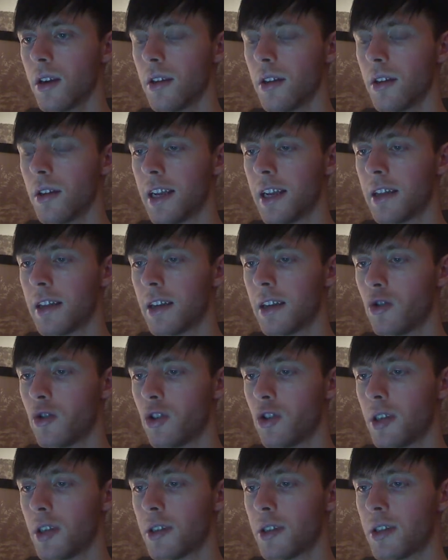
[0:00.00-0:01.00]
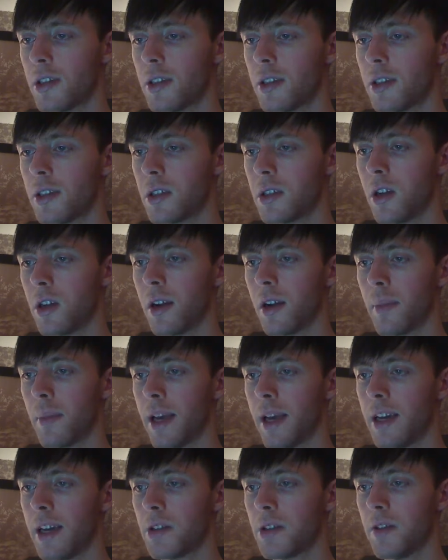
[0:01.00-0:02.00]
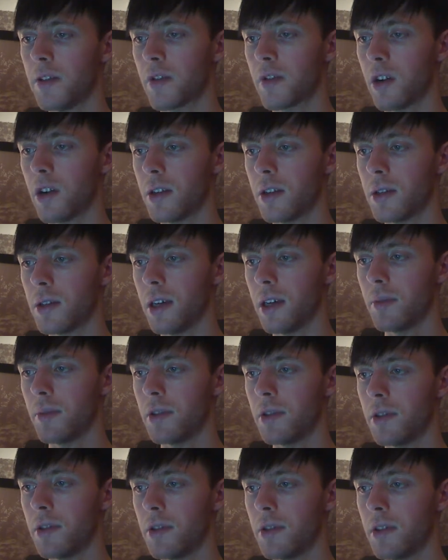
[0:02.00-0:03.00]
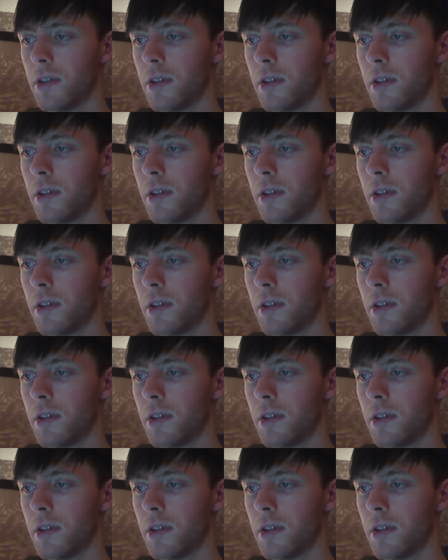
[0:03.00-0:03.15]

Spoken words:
Indicating that justice is not a passive concept,